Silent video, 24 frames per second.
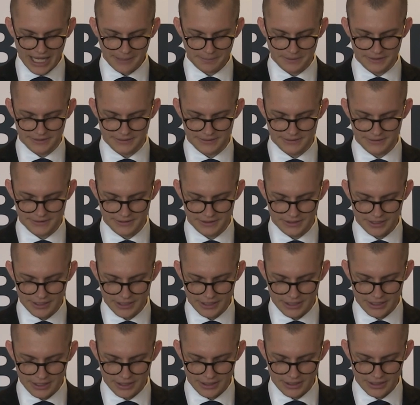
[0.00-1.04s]
happens?
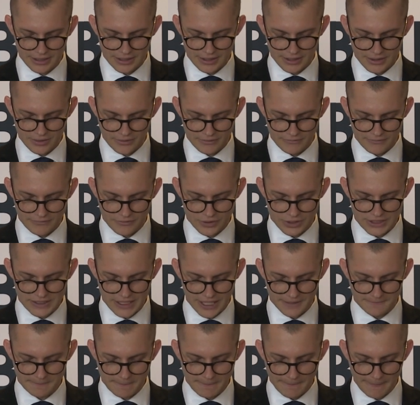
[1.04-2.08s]
Verse
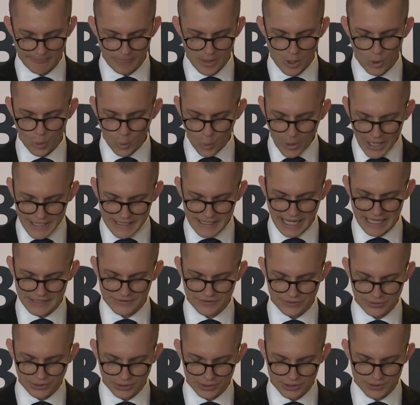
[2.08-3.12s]
9. One night
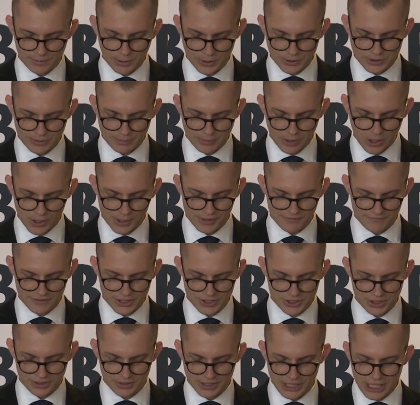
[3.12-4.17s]
the Lord spoke to Paul in a
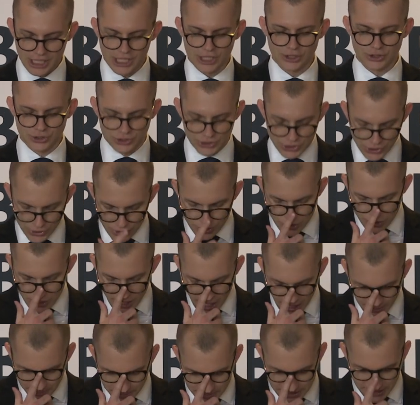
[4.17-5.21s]
vision. Do
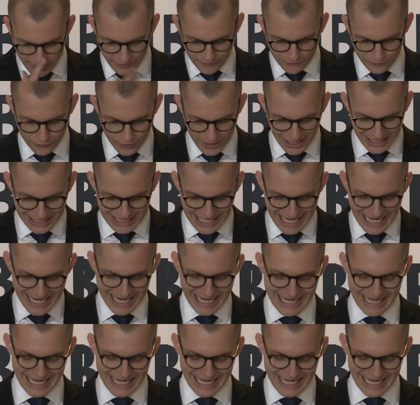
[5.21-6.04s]
not be afraid.